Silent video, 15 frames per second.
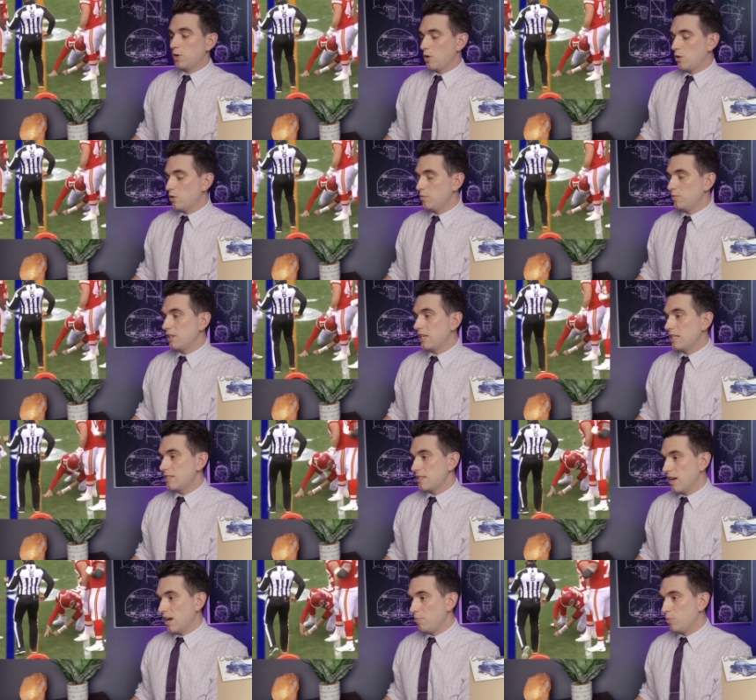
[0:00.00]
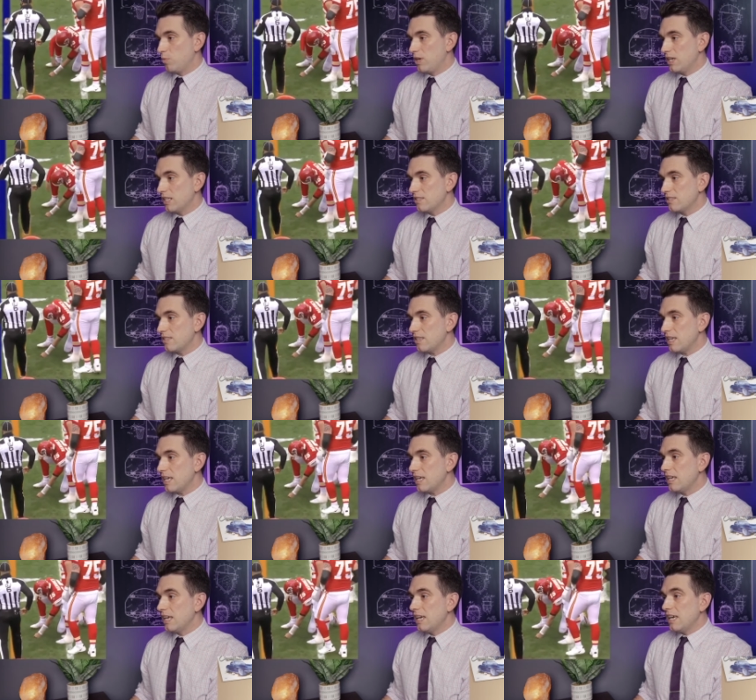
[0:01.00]
Mahomes gets up, we can
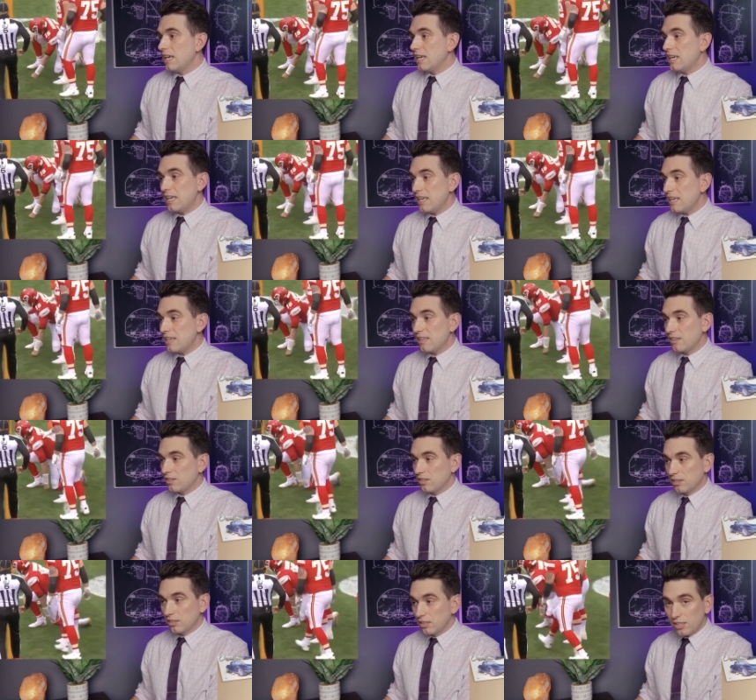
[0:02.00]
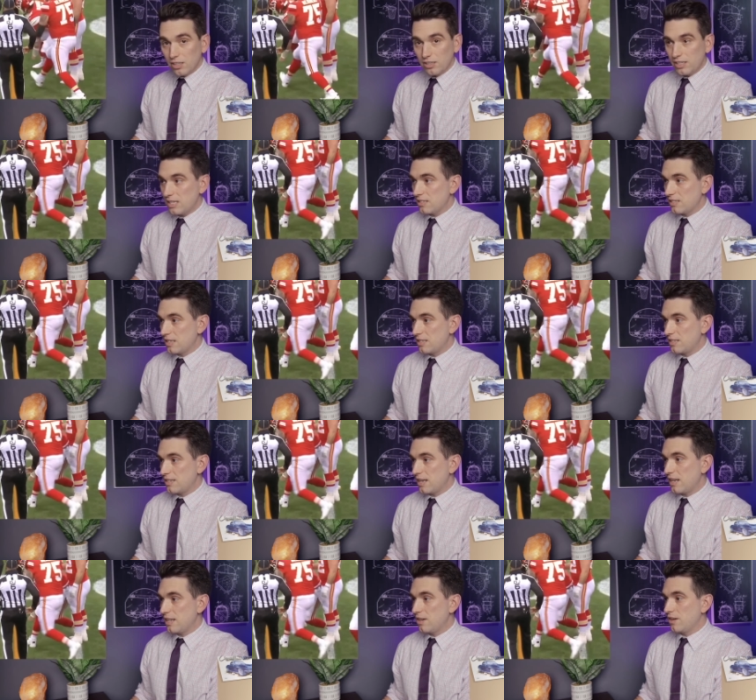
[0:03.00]
see he clearly is
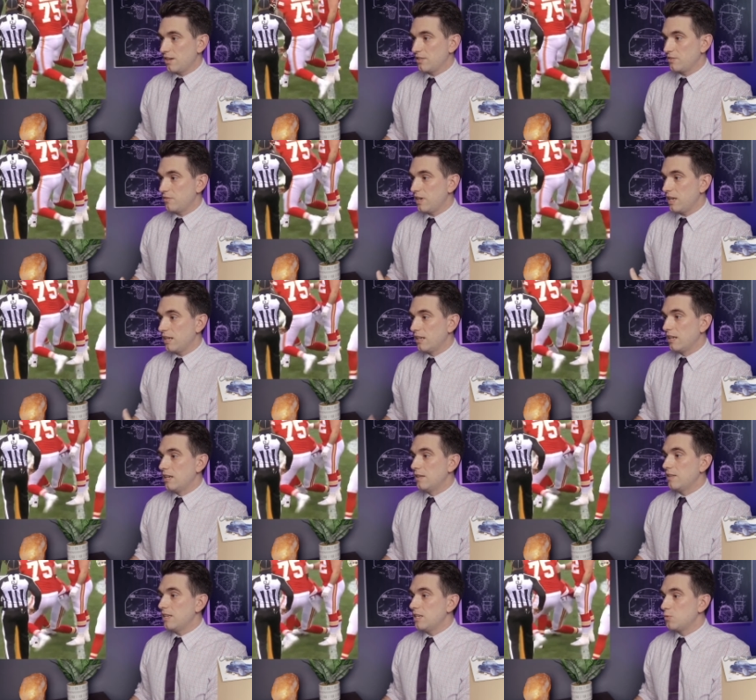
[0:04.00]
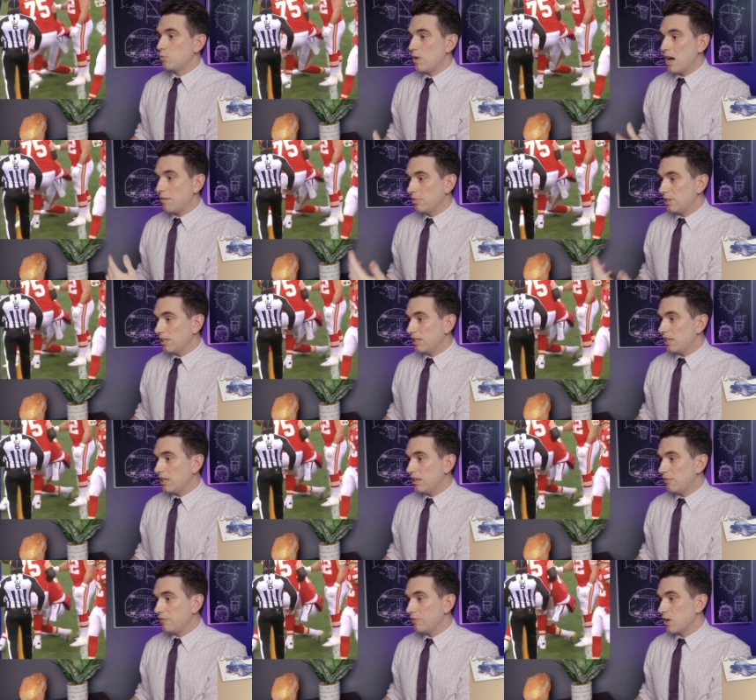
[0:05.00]
unsteady on his feet. He's wobbling,
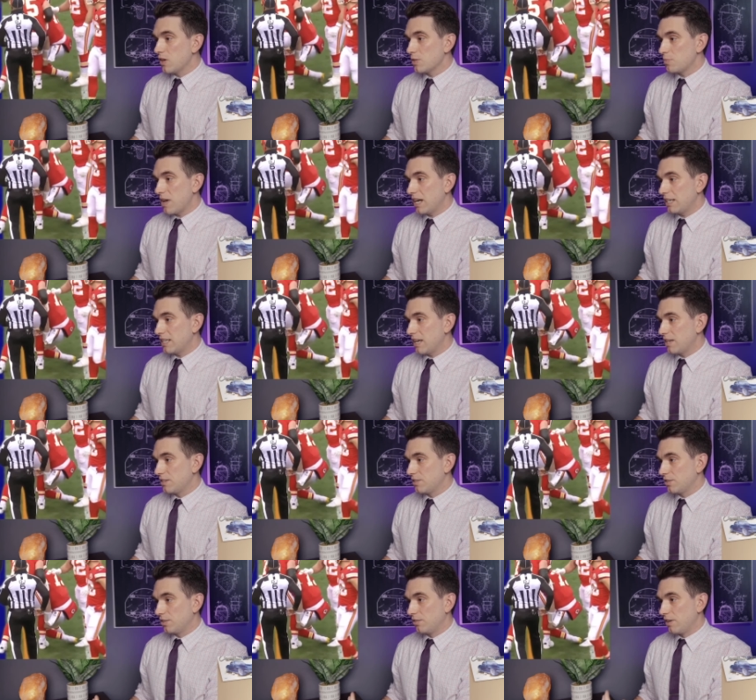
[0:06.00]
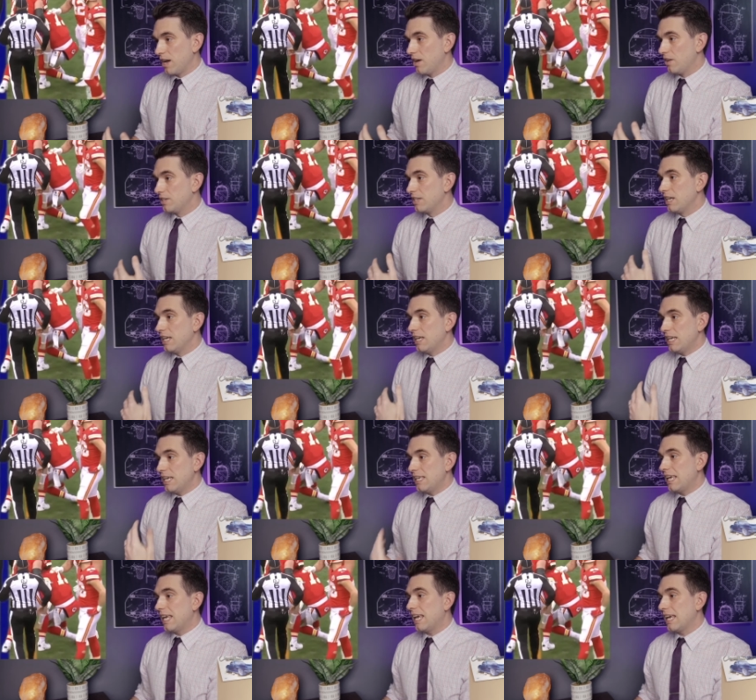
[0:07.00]
he falls back down to the ground.
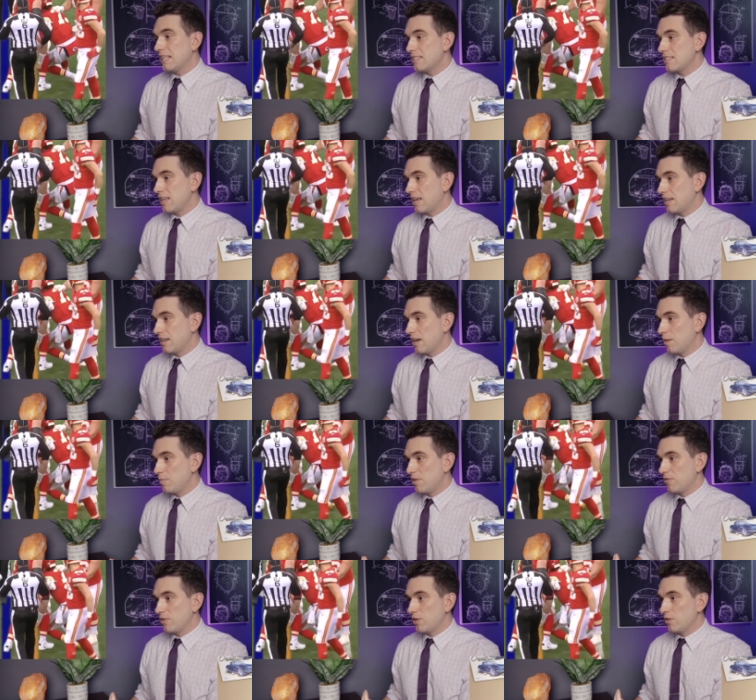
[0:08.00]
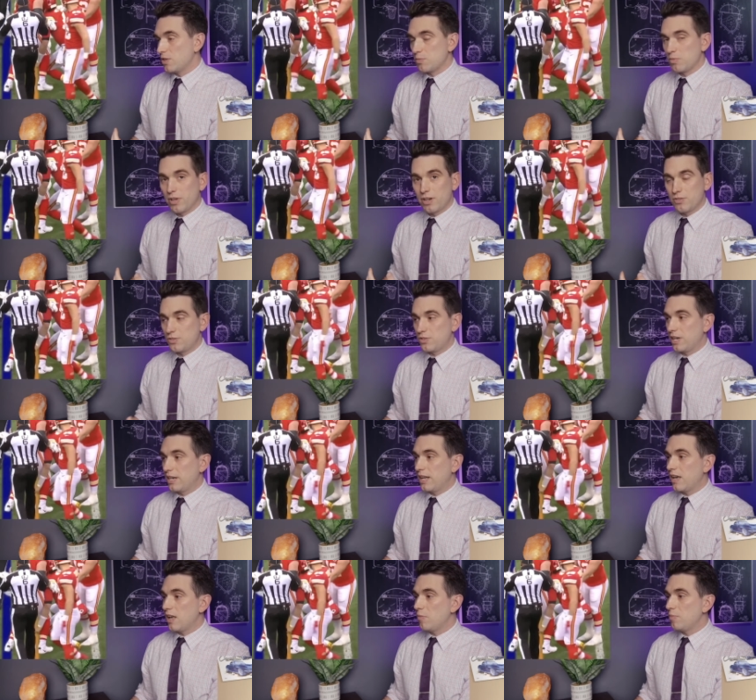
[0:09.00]
He can't stand up even though his players are
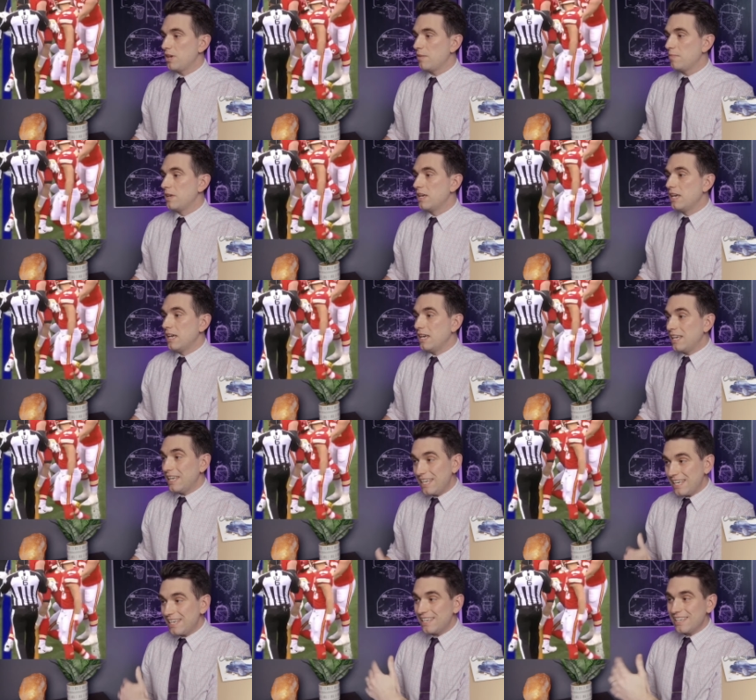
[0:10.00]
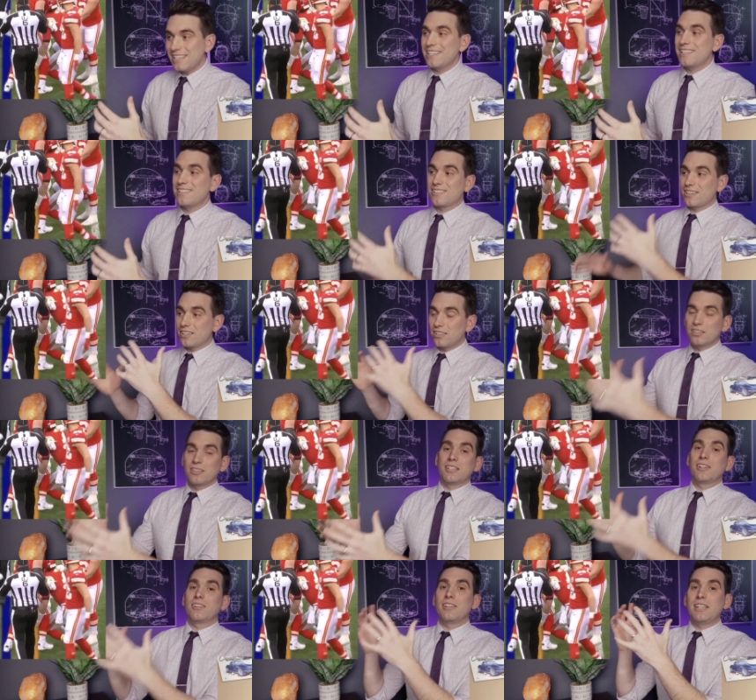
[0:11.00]
trying to help him. He is
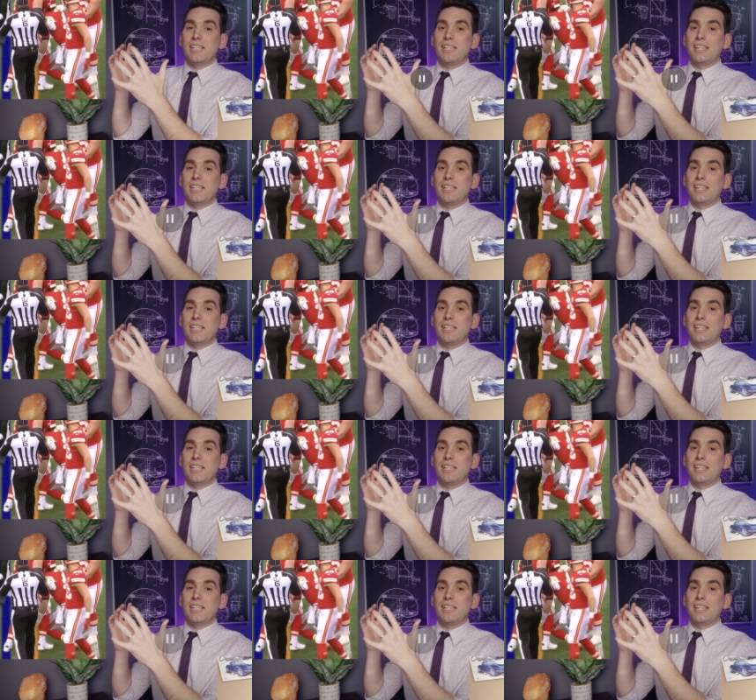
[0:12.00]
clearly...